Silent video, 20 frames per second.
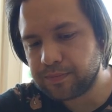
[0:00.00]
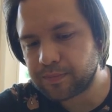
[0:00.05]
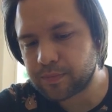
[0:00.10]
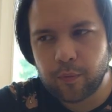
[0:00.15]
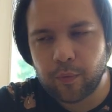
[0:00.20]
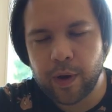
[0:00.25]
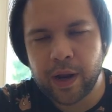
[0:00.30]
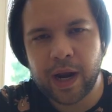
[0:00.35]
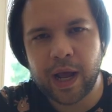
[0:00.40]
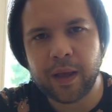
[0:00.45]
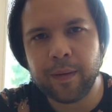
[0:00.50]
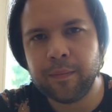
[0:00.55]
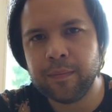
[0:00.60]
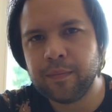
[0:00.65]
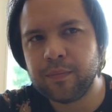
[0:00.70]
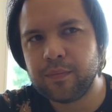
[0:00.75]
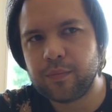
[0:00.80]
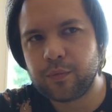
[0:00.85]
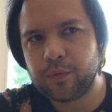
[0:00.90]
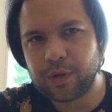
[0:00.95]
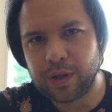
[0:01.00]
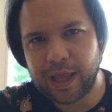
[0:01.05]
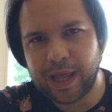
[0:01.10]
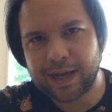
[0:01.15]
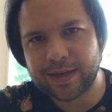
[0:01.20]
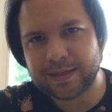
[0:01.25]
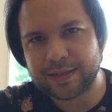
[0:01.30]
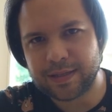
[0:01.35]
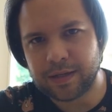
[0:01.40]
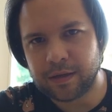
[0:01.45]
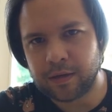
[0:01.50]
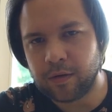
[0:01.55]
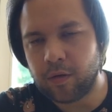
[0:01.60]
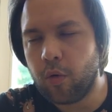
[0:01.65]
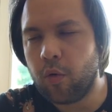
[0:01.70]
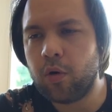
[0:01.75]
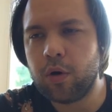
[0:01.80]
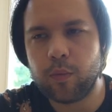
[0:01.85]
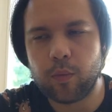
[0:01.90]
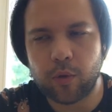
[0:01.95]
When I'm relaxing
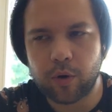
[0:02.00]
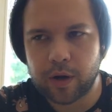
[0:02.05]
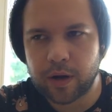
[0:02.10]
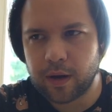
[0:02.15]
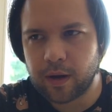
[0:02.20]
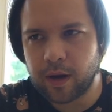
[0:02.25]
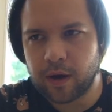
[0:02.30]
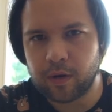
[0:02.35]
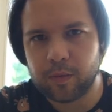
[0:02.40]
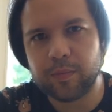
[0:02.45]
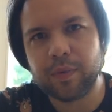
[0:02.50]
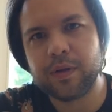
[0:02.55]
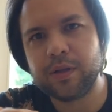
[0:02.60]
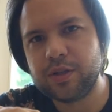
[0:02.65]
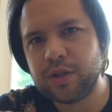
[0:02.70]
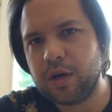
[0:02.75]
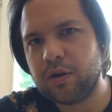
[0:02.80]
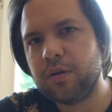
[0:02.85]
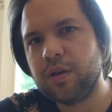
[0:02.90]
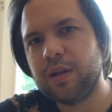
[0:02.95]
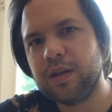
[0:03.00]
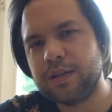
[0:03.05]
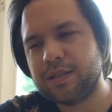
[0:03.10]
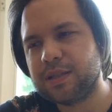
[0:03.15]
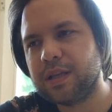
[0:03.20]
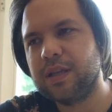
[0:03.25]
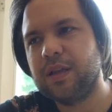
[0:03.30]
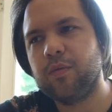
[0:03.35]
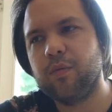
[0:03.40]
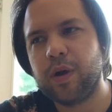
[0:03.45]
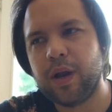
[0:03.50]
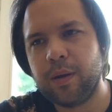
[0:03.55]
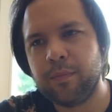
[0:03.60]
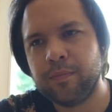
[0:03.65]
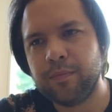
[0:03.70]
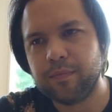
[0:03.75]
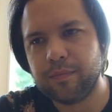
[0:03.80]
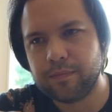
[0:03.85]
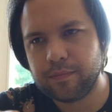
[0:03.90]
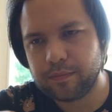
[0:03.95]
or working out, but generally, let's say that when
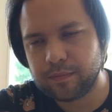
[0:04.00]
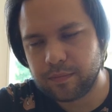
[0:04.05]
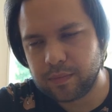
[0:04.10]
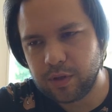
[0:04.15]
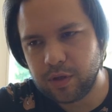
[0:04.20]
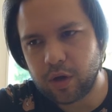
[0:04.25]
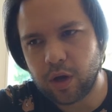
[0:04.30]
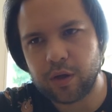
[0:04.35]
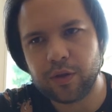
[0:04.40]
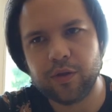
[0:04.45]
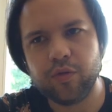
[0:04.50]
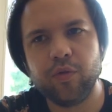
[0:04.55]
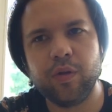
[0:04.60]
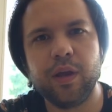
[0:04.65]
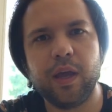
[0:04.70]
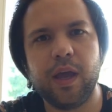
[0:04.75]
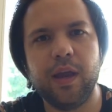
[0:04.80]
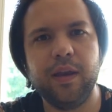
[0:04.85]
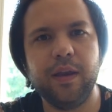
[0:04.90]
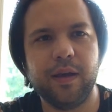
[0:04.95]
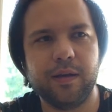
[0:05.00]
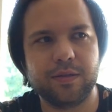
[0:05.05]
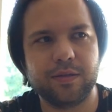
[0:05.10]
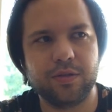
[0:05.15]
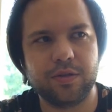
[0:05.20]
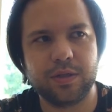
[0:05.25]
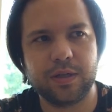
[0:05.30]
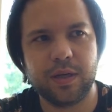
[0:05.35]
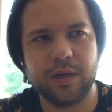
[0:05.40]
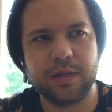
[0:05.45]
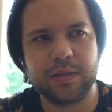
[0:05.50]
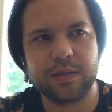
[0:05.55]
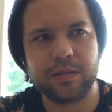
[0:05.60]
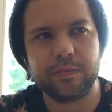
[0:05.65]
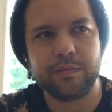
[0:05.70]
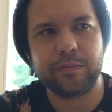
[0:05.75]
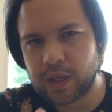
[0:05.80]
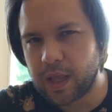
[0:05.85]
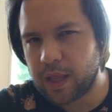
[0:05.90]
I'm not doing any exercise,